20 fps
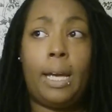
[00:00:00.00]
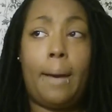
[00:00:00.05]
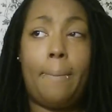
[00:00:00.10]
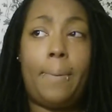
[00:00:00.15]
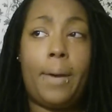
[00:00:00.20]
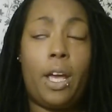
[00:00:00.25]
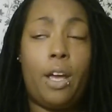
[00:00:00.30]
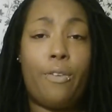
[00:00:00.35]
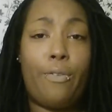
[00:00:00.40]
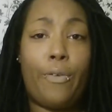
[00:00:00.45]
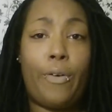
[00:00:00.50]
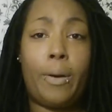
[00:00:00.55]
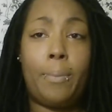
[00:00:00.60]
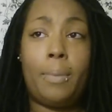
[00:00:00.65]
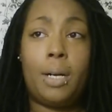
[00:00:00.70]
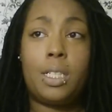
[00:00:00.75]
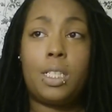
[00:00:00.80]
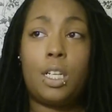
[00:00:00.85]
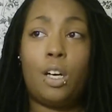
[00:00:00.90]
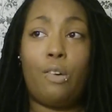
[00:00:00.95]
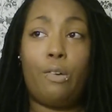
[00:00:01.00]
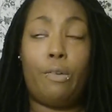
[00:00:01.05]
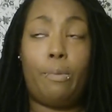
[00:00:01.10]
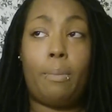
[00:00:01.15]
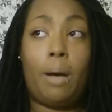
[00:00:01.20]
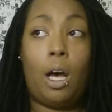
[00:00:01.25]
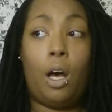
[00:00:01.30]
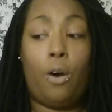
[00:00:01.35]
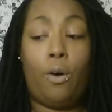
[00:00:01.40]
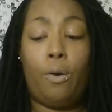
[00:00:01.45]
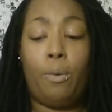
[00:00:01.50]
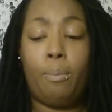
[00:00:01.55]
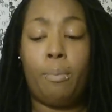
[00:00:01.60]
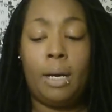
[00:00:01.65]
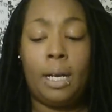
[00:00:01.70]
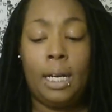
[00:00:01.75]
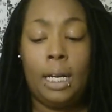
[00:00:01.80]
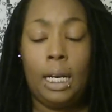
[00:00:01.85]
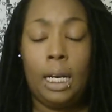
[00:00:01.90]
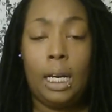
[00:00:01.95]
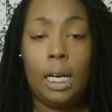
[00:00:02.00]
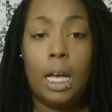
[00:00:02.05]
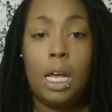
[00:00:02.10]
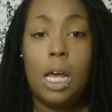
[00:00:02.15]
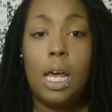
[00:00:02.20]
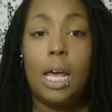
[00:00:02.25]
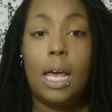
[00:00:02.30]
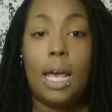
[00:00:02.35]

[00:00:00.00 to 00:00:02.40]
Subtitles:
I paid for it myself with my own money,